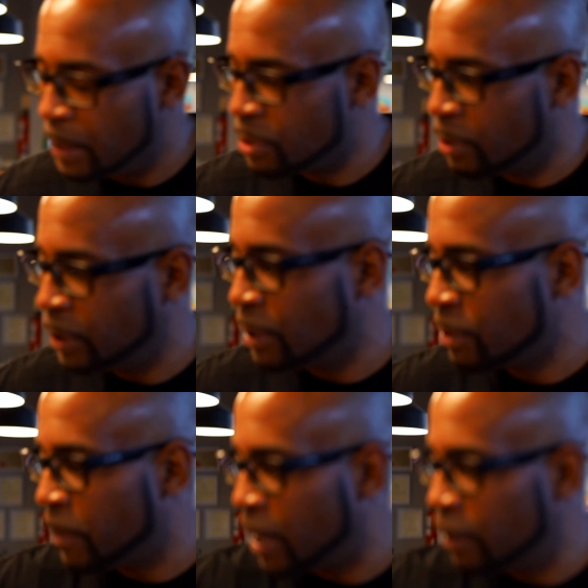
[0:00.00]
So it
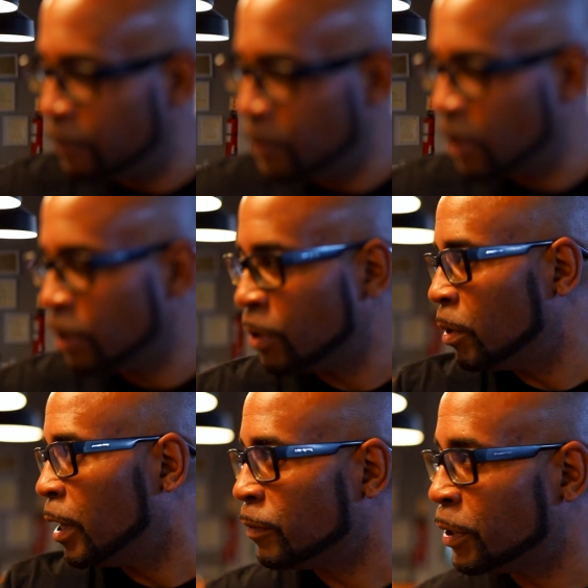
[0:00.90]
doesn't matter if you want to go
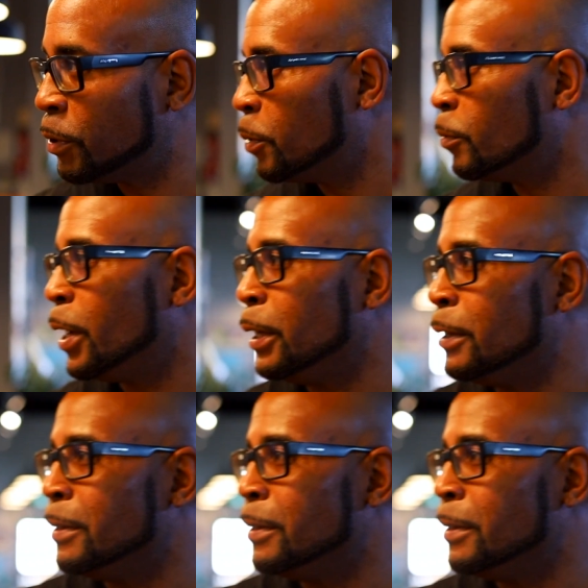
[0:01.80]
left or go right.